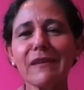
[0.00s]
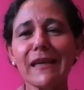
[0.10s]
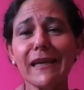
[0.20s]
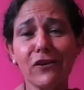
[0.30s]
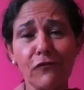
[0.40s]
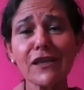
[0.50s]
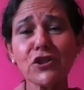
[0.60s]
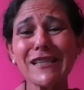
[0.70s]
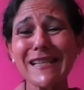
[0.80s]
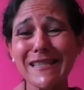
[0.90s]
innovation
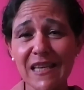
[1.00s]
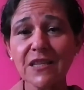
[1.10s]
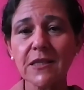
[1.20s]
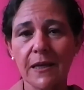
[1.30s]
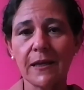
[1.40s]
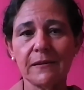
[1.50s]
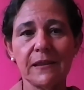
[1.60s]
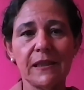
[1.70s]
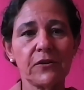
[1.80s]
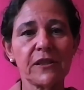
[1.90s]
is essential
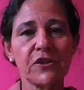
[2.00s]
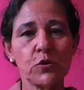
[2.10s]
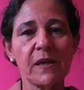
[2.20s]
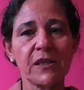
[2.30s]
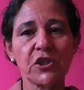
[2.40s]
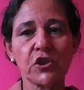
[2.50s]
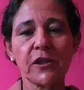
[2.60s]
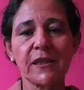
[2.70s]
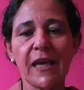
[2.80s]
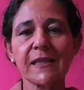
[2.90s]
in order to make sure
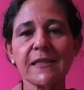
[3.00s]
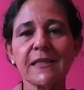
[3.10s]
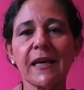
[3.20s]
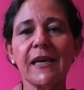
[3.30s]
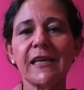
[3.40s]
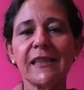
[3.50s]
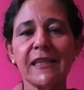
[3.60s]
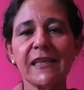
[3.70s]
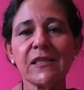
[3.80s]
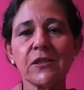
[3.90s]
that
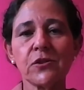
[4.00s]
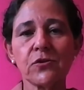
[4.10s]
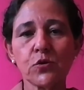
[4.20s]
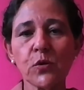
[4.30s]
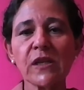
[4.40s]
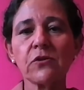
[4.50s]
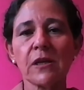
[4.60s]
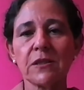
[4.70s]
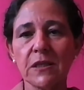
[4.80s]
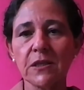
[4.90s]
this twin
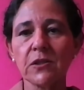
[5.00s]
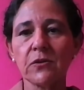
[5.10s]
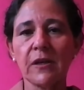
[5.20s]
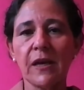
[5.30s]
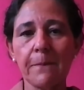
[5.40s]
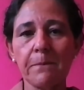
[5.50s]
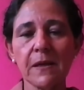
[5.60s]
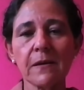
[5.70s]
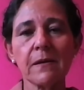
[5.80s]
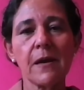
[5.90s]
transition
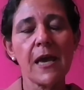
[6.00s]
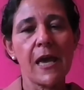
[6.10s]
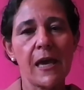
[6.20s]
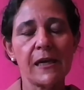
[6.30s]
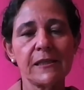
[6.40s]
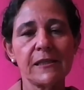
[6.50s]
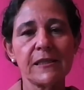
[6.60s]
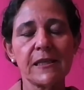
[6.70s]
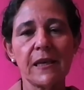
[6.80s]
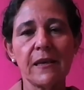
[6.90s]
happen. And
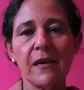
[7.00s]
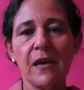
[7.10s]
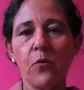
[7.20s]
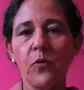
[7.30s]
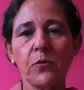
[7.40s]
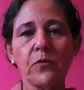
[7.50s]
when